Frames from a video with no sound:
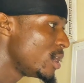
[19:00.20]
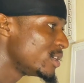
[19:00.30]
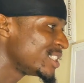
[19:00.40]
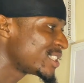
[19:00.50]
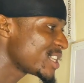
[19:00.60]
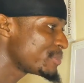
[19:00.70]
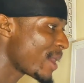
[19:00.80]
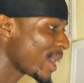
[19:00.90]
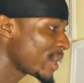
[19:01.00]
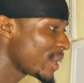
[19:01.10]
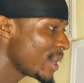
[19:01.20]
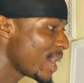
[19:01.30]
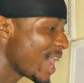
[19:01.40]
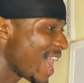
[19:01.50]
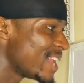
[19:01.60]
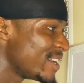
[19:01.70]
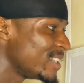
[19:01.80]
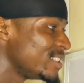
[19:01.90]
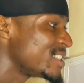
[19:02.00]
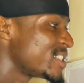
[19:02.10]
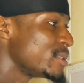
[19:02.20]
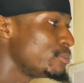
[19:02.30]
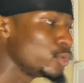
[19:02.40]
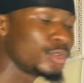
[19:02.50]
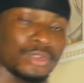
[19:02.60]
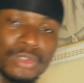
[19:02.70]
retrace back, and then distribute.